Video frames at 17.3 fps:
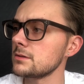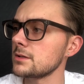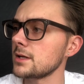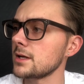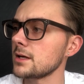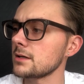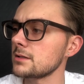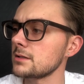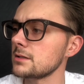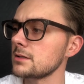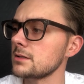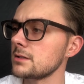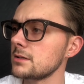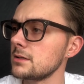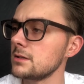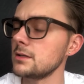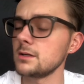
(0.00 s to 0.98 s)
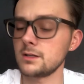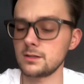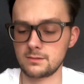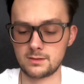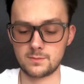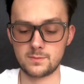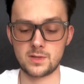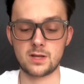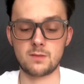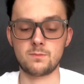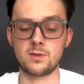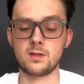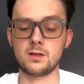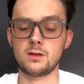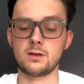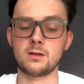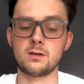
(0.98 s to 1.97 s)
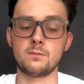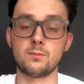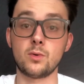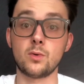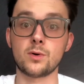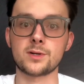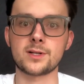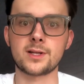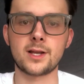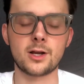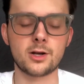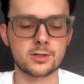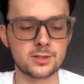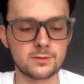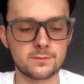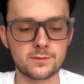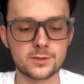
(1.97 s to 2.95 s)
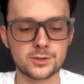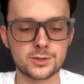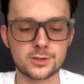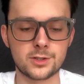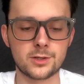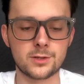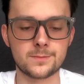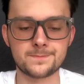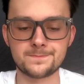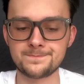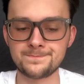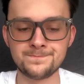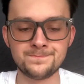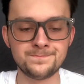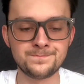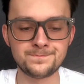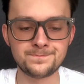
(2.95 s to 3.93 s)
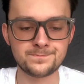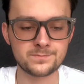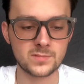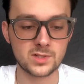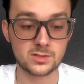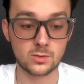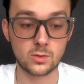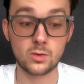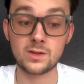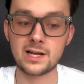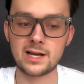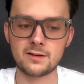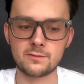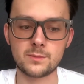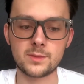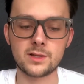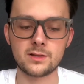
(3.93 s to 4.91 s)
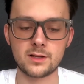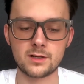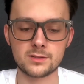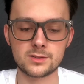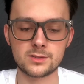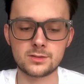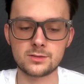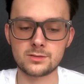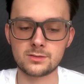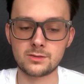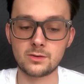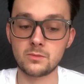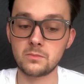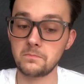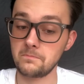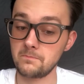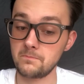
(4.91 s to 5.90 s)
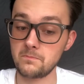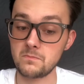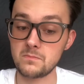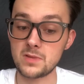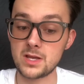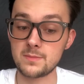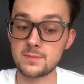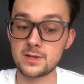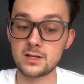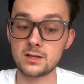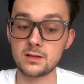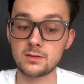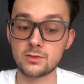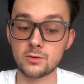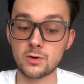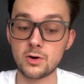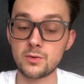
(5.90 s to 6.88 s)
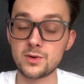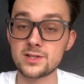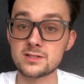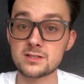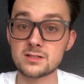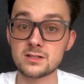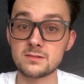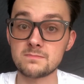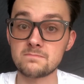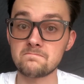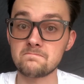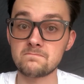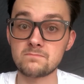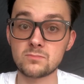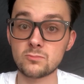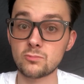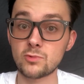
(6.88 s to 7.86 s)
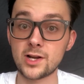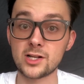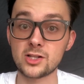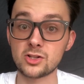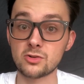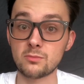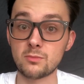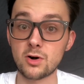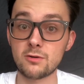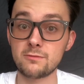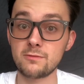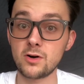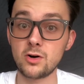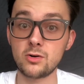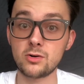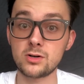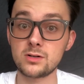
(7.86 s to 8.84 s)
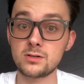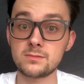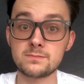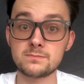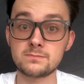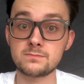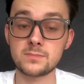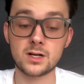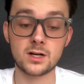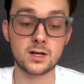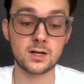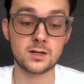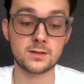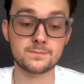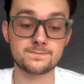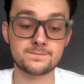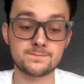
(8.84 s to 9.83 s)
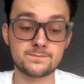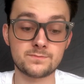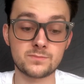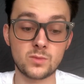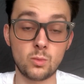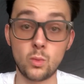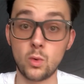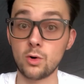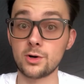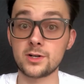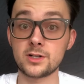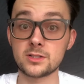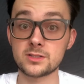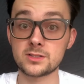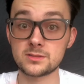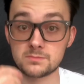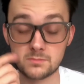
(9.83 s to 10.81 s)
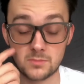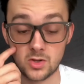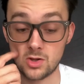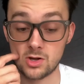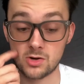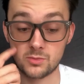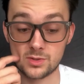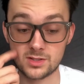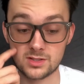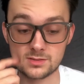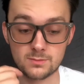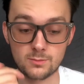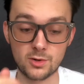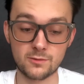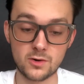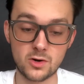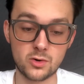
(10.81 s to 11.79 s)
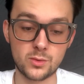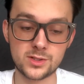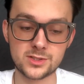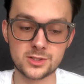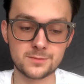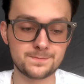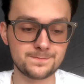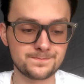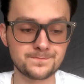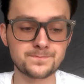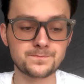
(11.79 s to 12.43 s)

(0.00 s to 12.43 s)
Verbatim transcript: That might be an important character for sure. There's a whole lot of them in there too, so maybe throw in some regular merfolk warriors along with this merfolk wizard.